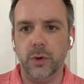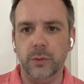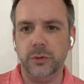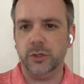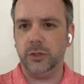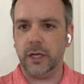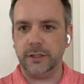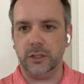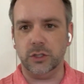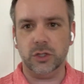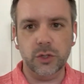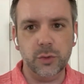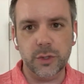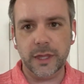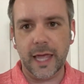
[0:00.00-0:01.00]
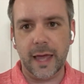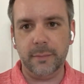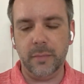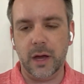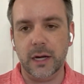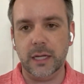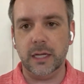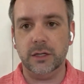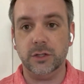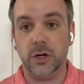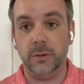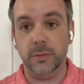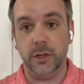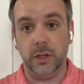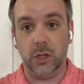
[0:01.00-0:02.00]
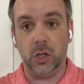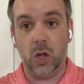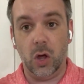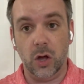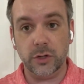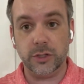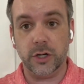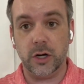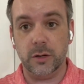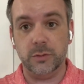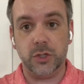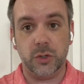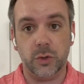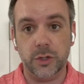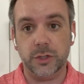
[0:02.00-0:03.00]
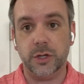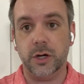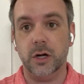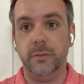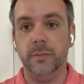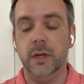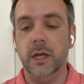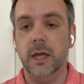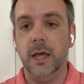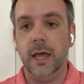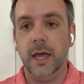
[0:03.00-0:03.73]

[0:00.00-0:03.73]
What would you like to do with that money in terms of the long-term, short-term?